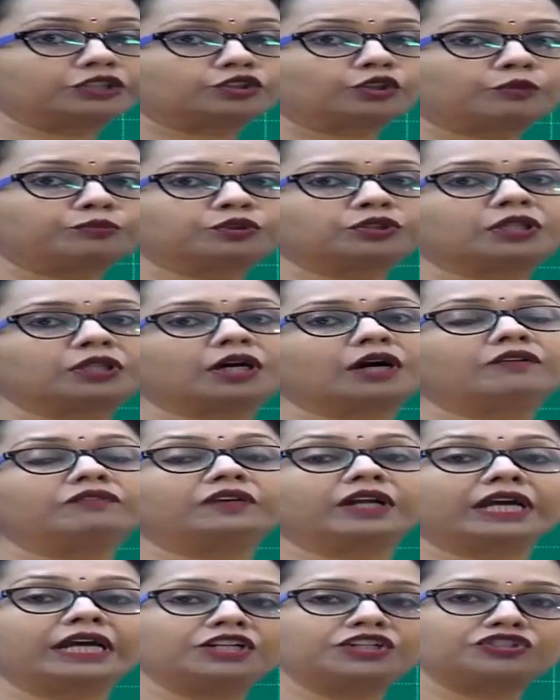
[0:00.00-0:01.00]
is
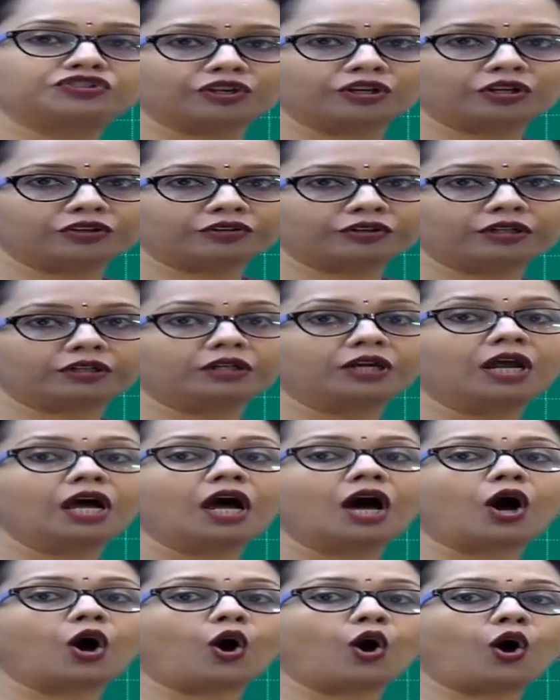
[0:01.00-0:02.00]
observed in children
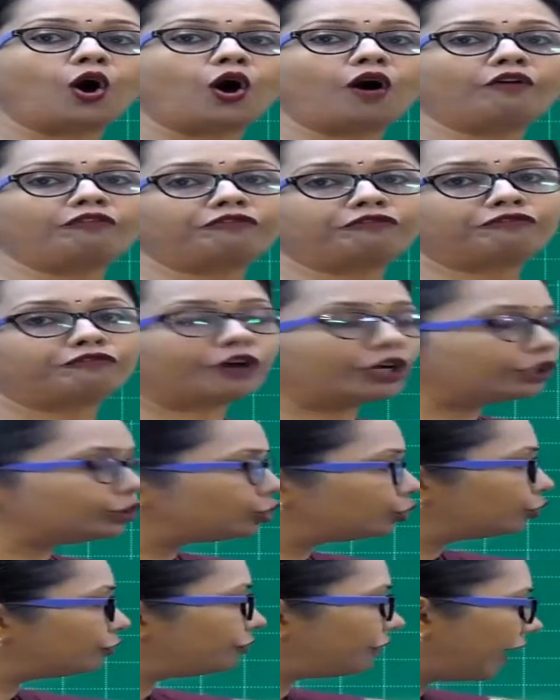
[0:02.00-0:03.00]
of
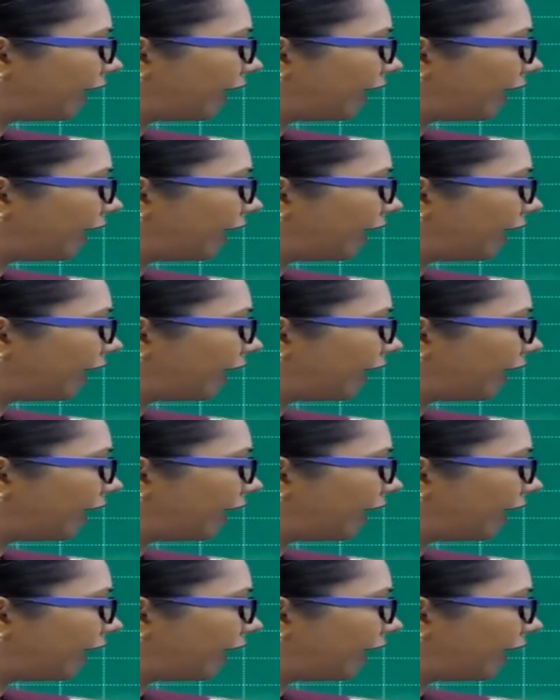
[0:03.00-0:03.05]
1 to